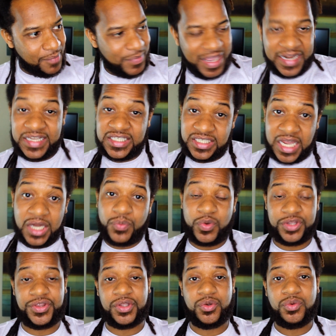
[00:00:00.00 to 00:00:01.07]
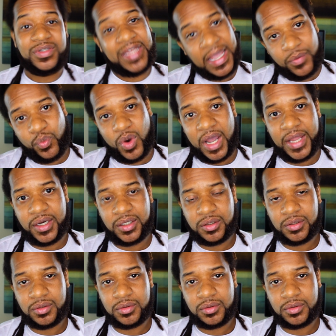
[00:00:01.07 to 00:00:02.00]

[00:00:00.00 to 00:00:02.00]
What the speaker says: that man is done with you, then what?